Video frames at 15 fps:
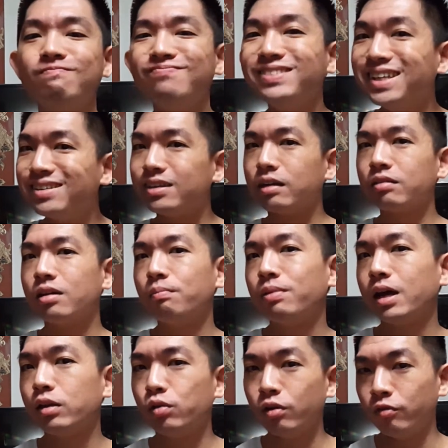this doesn't
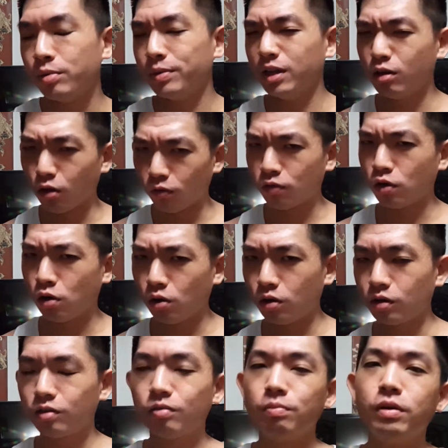apply to everybody, of
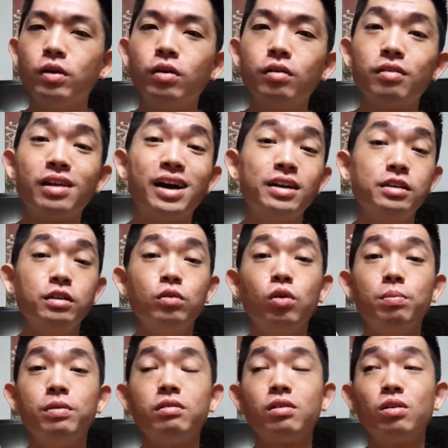course, because I actually
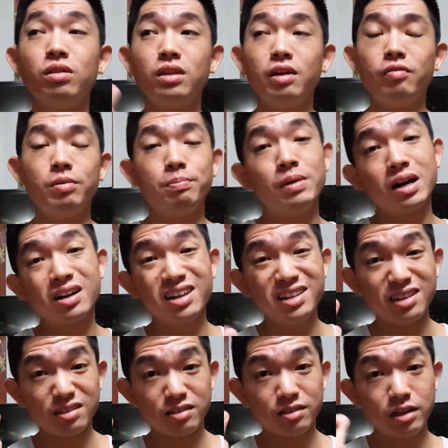know a person called David
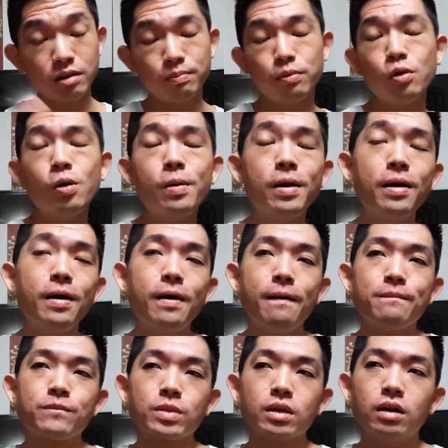Buckland in Singapore,
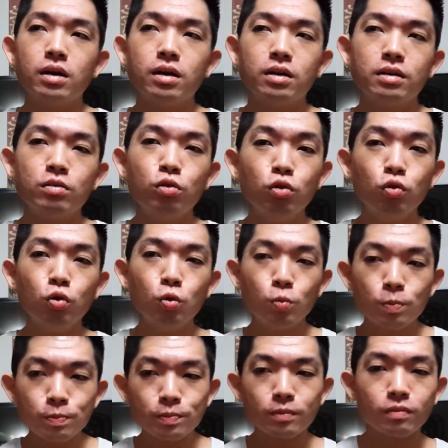
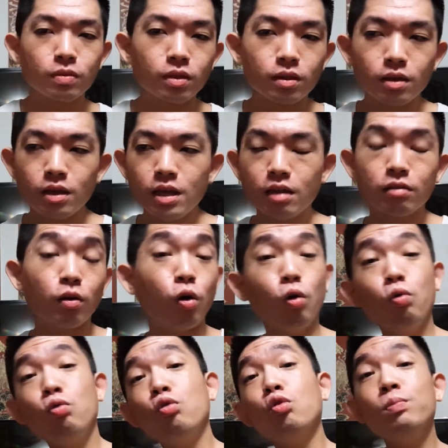who he has a
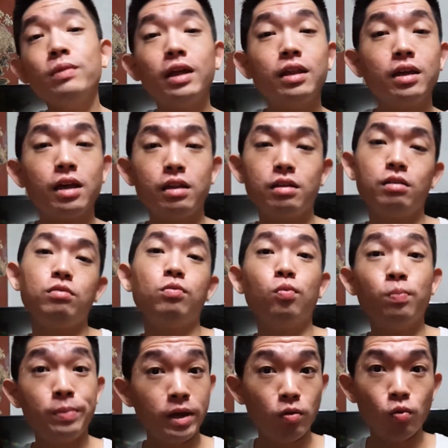whole room dedicated to
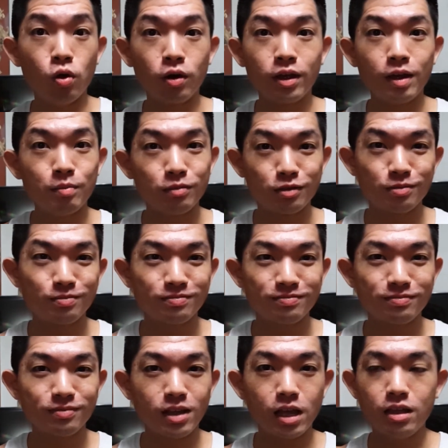big war games,
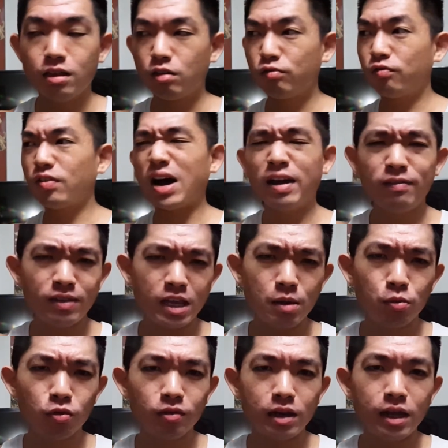and he has 5
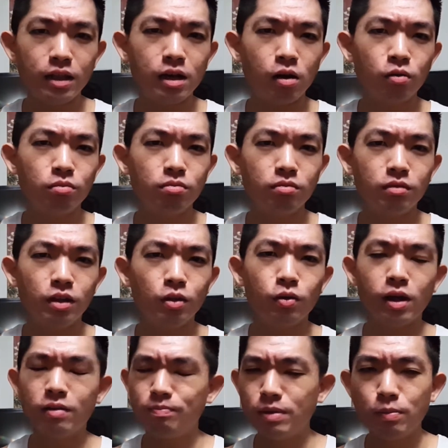tables laid out,
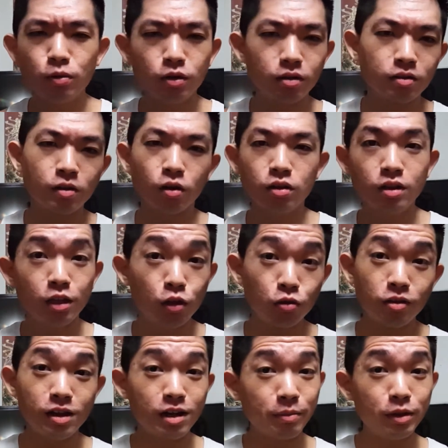and people just
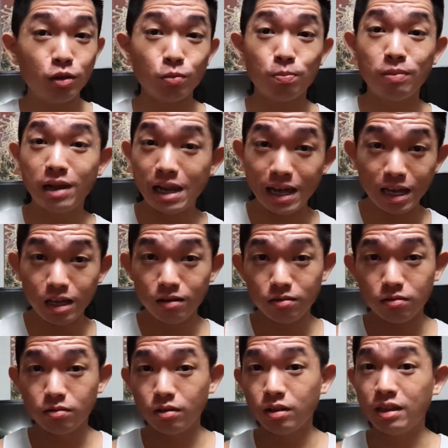continuously come in to play
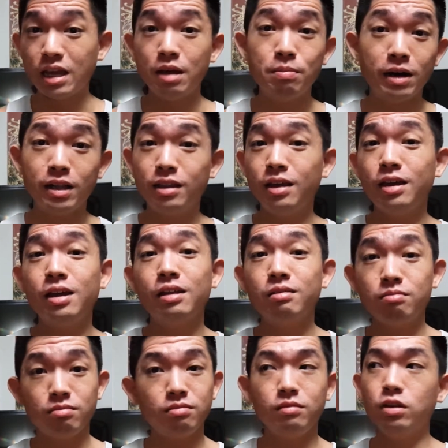day by day,
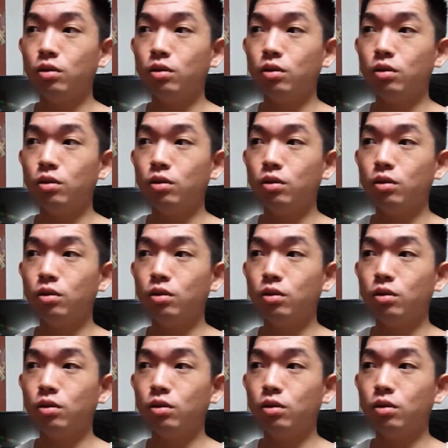and